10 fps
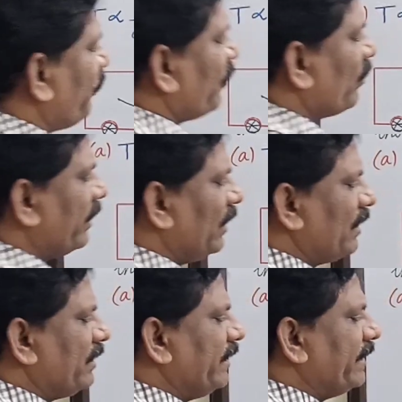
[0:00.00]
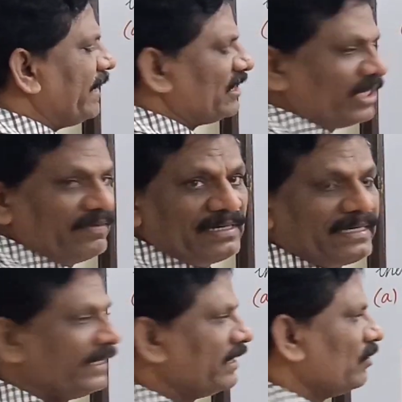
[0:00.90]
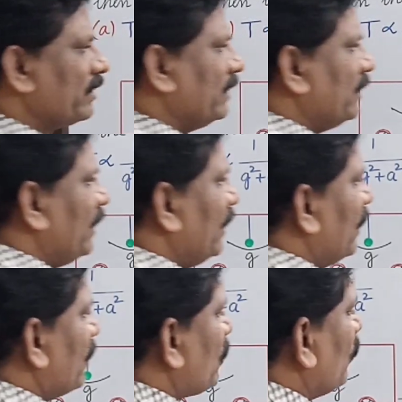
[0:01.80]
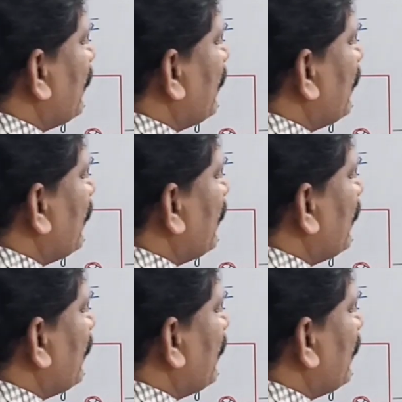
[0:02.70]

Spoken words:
okay, or t dash I will take, okay. So